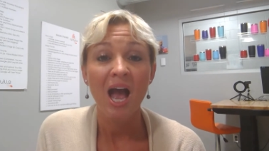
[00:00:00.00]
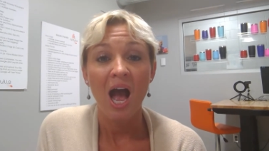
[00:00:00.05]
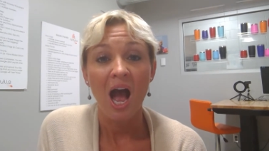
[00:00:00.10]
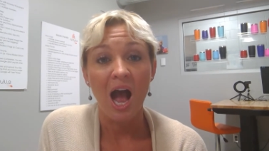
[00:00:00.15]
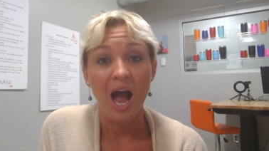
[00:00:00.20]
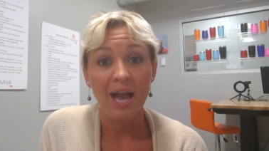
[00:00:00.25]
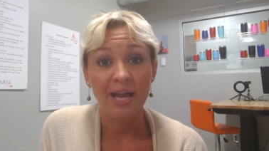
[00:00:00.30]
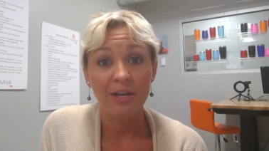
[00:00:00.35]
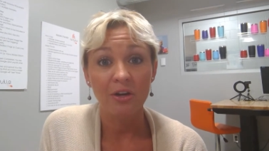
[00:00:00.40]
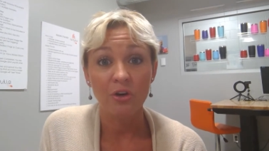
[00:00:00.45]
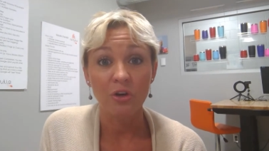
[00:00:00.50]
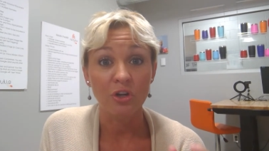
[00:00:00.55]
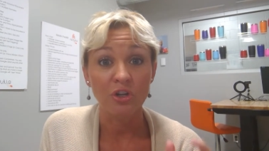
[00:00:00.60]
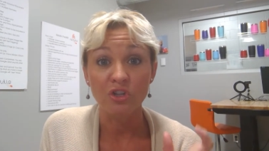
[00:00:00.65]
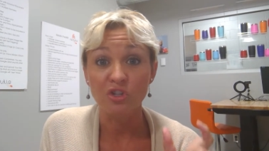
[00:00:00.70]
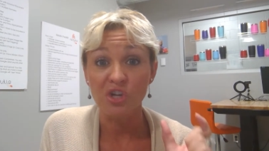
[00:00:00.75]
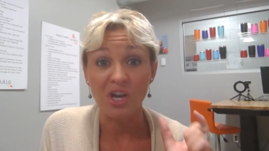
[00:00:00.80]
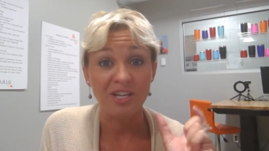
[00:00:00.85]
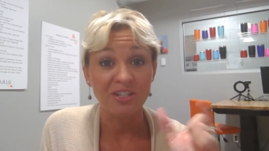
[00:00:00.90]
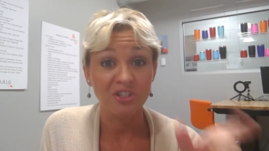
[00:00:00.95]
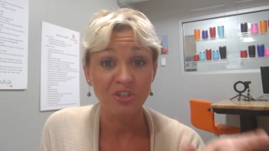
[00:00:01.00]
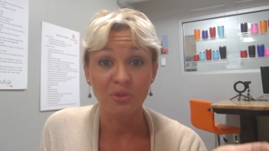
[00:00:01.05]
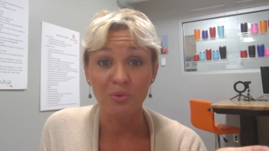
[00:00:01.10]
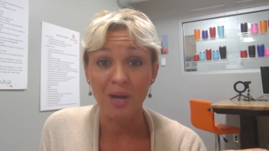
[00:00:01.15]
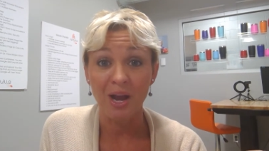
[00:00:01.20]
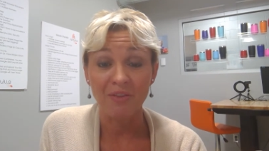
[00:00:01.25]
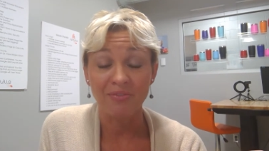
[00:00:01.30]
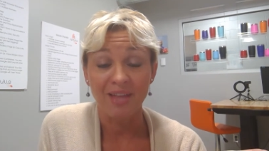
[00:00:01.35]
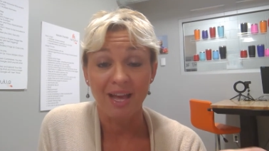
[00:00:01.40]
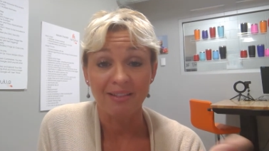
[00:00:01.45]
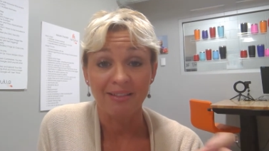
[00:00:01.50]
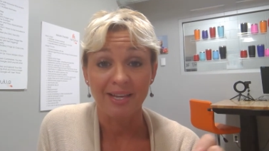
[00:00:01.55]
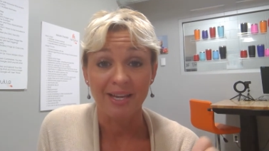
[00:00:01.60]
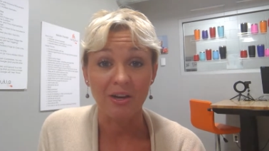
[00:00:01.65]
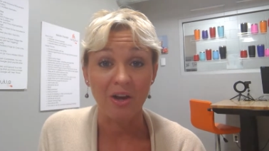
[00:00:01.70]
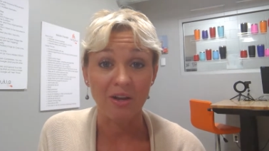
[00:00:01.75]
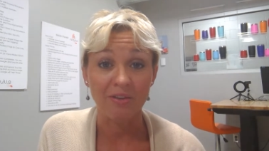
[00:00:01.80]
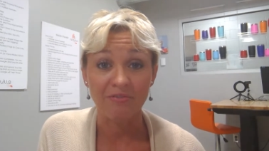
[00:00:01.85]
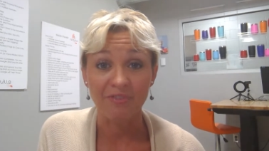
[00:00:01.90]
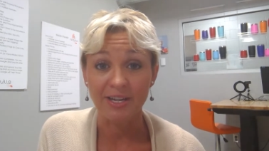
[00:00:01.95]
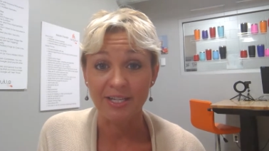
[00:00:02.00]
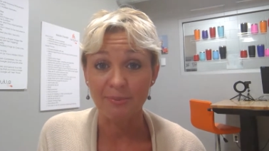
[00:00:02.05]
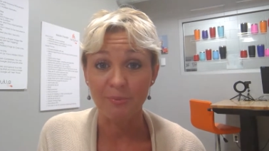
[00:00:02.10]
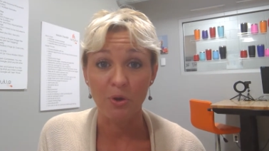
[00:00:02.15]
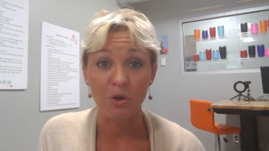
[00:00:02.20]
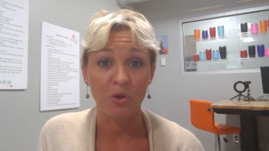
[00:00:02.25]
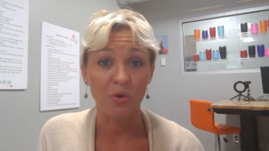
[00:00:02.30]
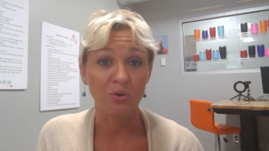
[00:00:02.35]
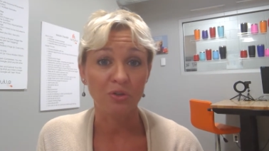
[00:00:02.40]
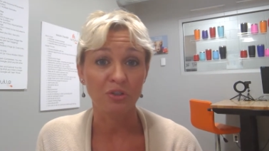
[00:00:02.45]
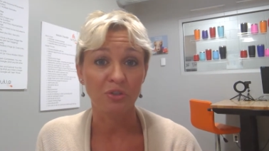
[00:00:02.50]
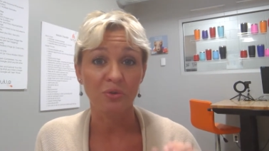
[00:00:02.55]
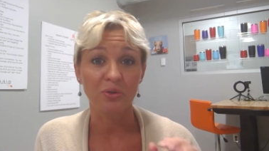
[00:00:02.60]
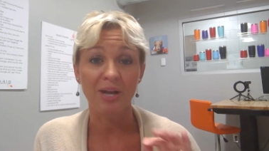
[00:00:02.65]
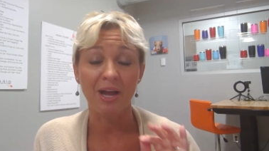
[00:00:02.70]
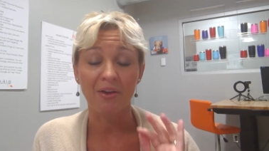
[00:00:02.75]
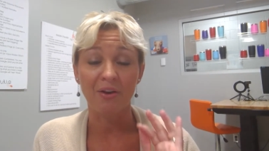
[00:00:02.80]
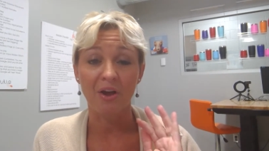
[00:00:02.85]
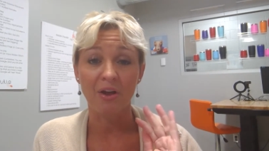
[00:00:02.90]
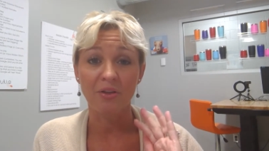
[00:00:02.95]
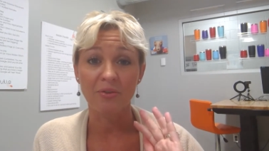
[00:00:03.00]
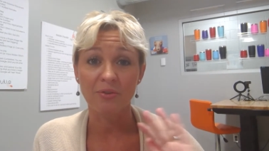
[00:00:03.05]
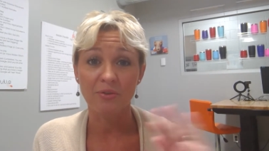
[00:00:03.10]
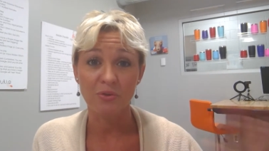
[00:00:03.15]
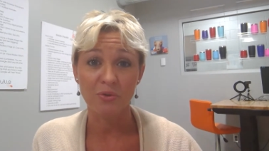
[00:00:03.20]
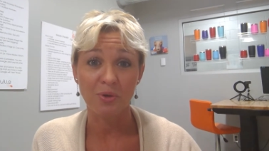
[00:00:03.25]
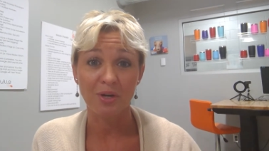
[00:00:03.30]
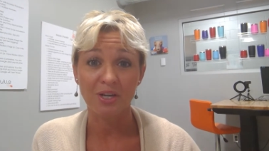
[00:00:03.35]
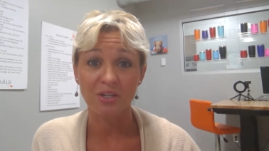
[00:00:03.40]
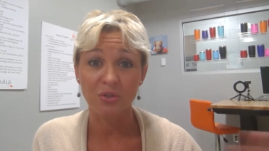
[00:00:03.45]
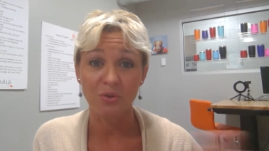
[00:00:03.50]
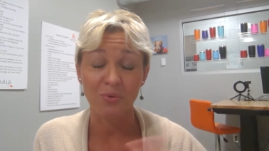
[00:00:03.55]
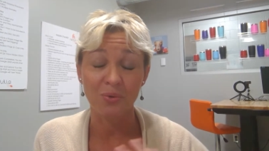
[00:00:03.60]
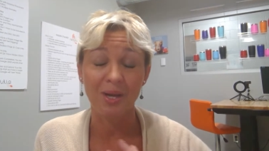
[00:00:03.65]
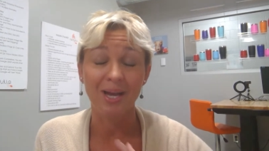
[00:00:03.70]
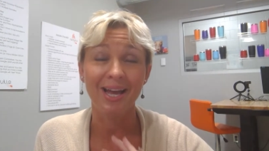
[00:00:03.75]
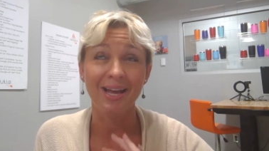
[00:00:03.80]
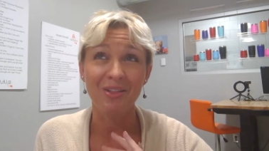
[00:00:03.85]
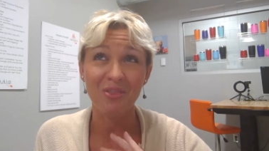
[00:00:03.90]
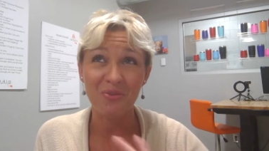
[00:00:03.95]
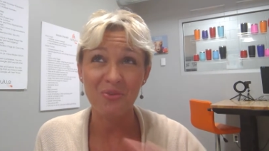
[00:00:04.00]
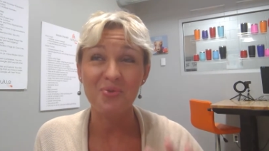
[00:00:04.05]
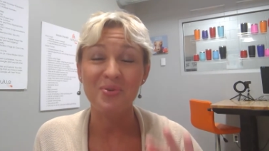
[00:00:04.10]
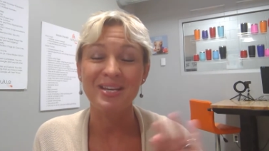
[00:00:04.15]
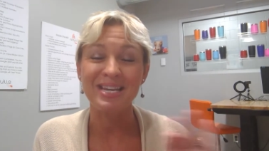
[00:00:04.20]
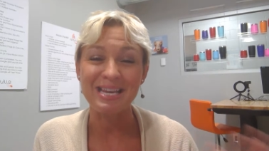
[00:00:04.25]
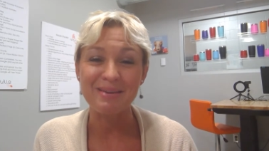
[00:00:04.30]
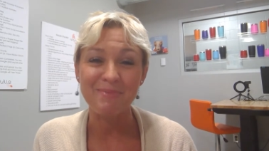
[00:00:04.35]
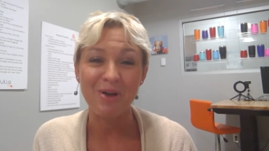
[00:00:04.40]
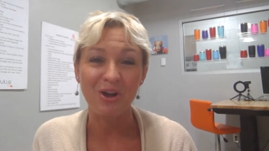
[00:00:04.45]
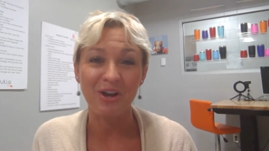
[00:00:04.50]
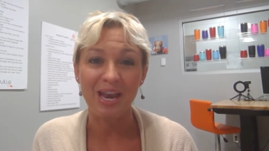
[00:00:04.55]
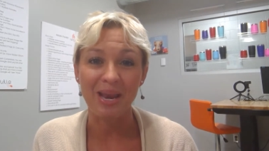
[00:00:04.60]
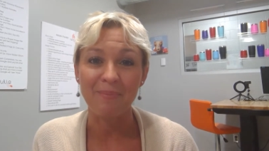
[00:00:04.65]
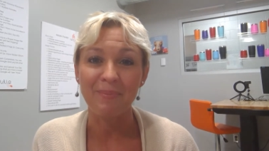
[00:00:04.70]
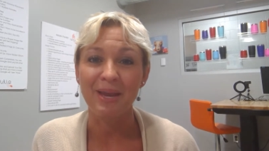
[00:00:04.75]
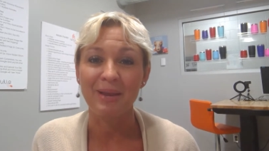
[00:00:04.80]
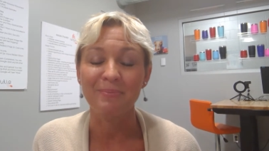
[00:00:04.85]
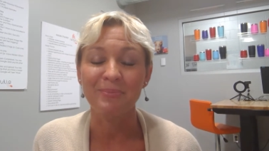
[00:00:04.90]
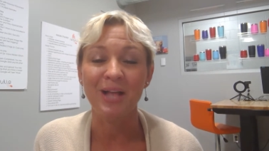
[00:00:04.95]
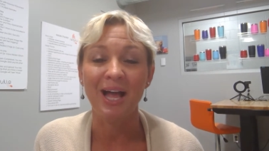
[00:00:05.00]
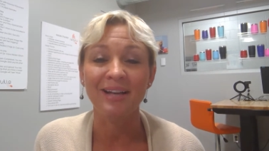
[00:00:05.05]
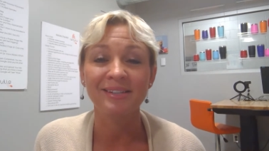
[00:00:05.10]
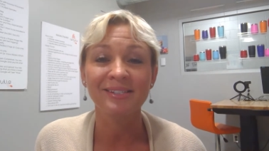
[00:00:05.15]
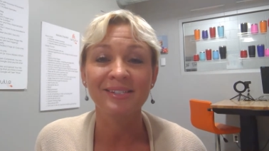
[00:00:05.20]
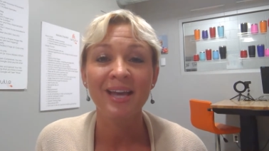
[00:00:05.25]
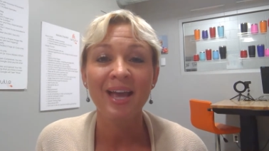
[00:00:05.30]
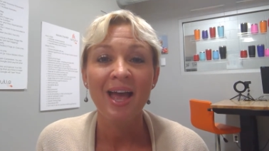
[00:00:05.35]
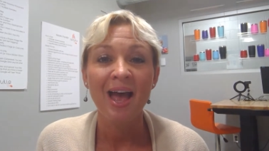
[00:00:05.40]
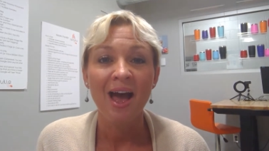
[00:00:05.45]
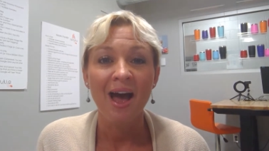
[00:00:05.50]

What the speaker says: I could just shoot out that link on Facebook or shoot it out through an email campaign blast.